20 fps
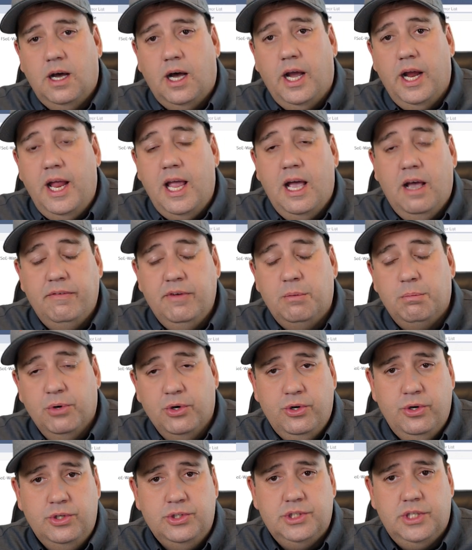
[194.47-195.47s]
I haven't
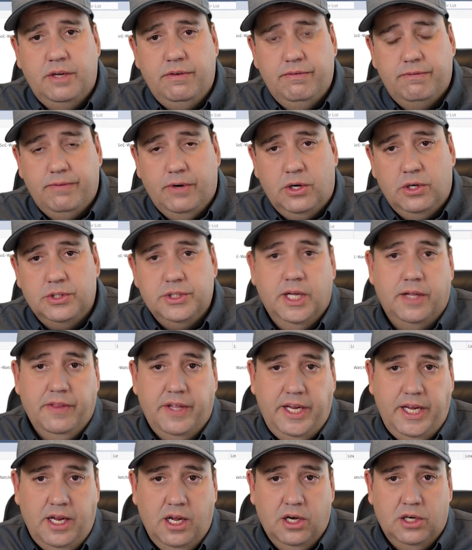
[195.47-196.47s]
produced a fault on the
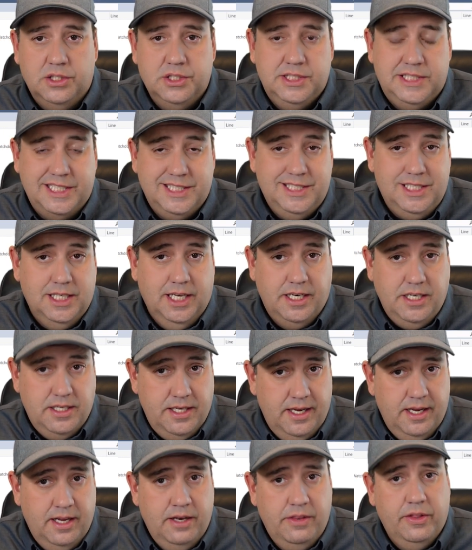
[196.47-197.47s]

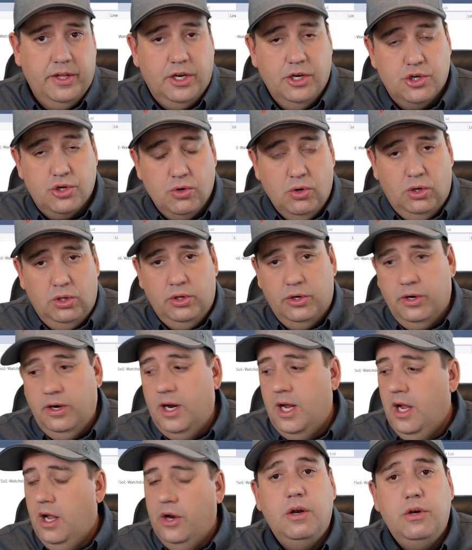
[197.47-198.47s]
EL6910, the controller,
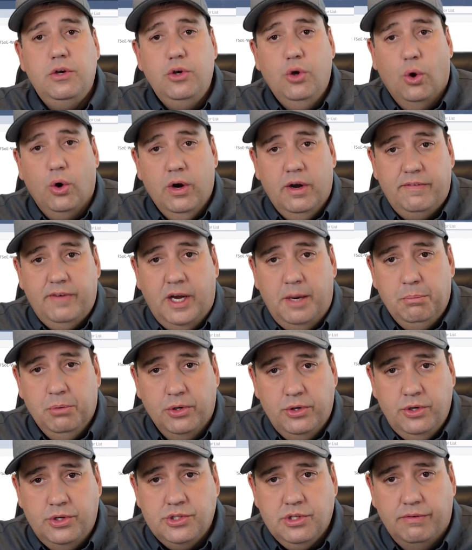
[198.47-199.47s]
nor have I
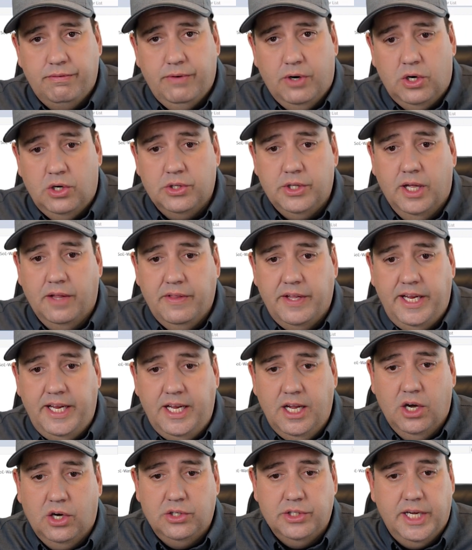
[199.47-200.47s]
produced a fault on the
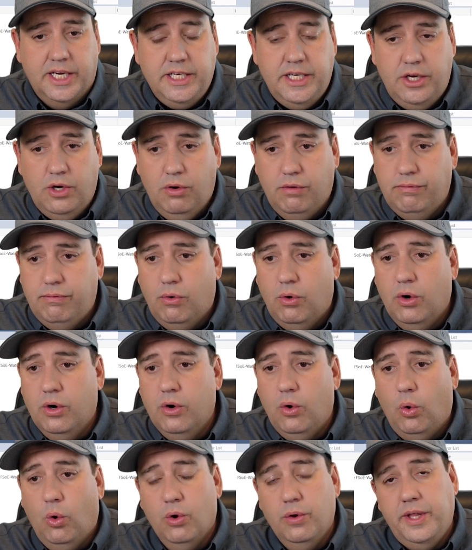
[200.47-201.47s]

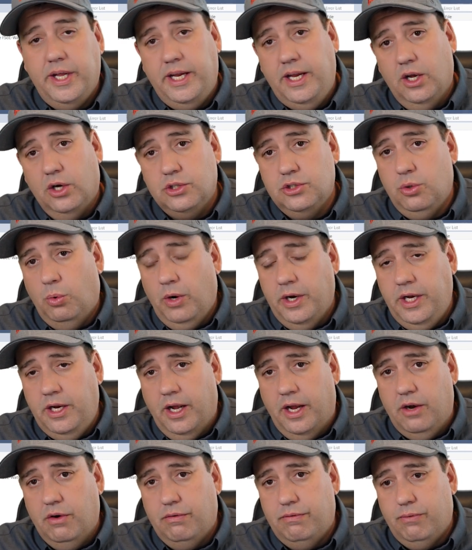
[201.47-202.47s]
EL1904 or the
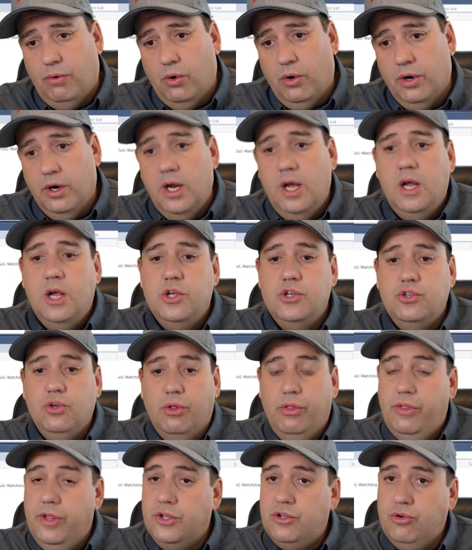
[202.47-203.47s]
EL2904, so
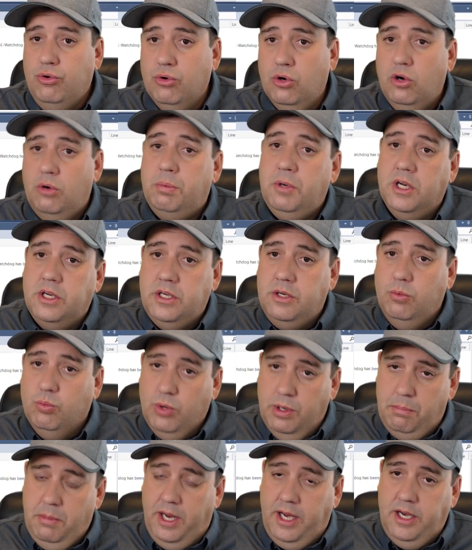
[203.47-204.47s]
this group can
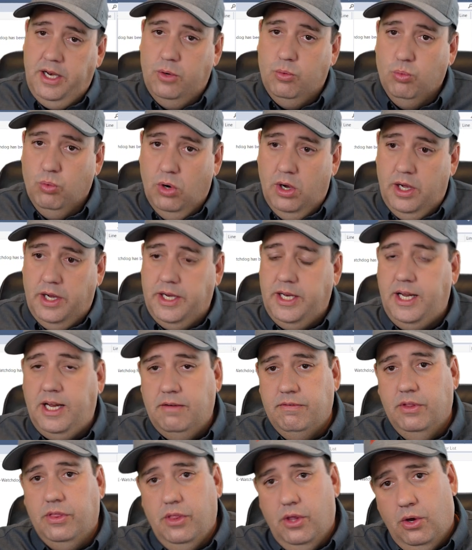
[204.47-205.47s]
remain in run
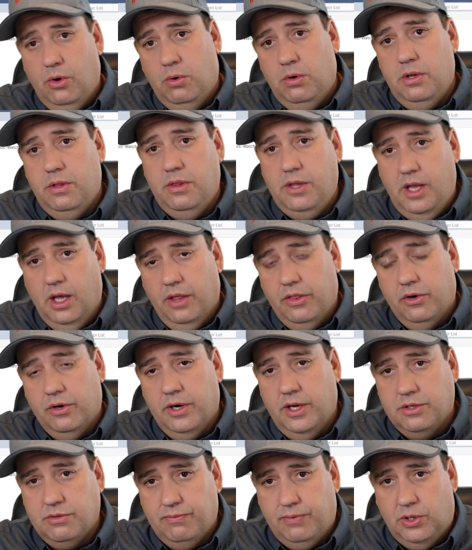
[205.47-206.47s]
even though the other
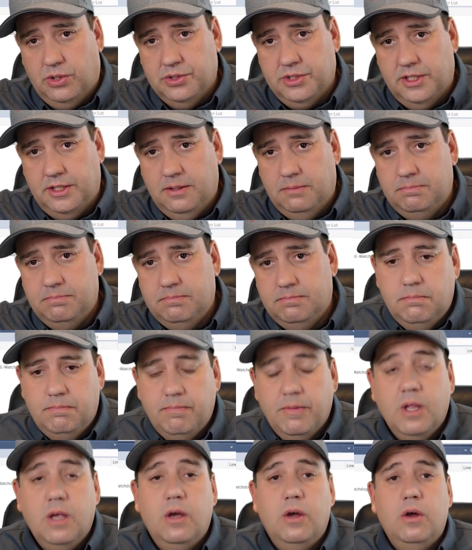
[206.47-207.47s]
has faulted.
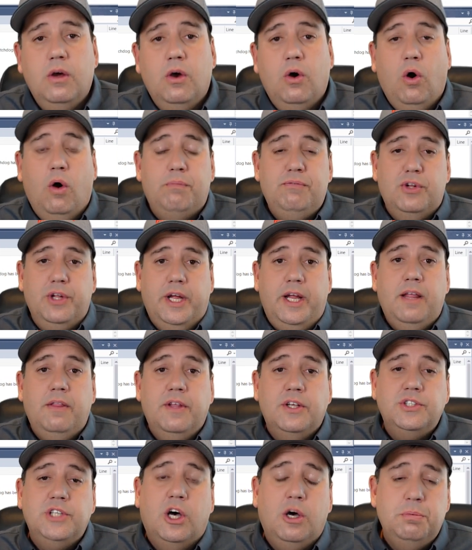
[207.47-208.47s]
Hopefully,
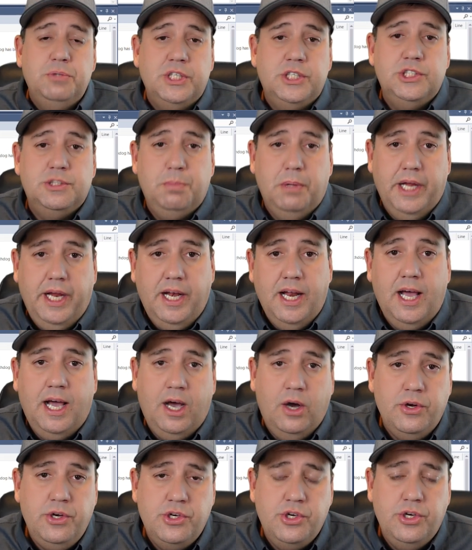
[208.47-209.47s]
this helps explain
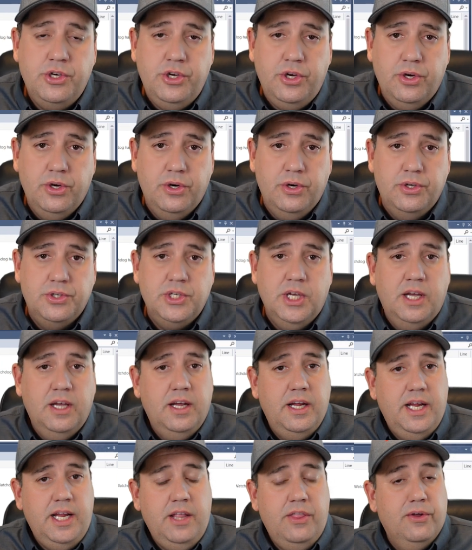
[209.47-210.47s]
how you should use
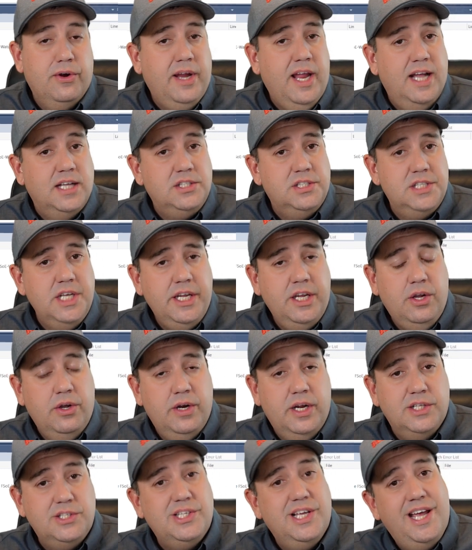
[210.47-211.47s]
EtherCAT sync
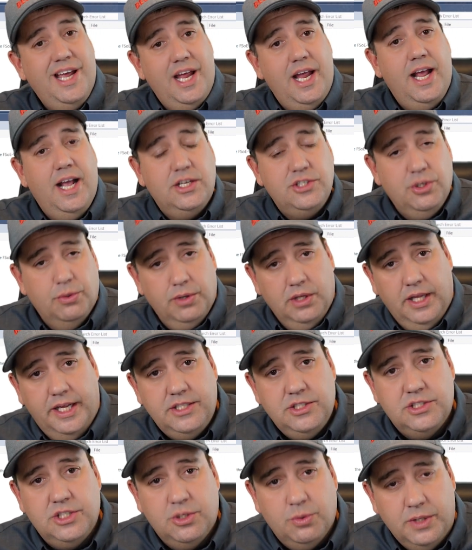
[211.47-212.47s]
units as it
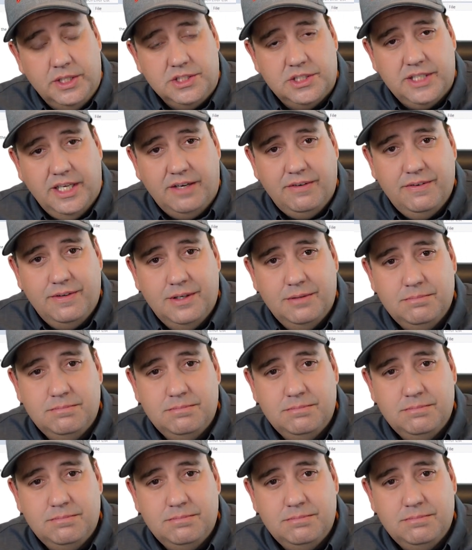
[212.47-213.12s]
relates to TwinSAFE.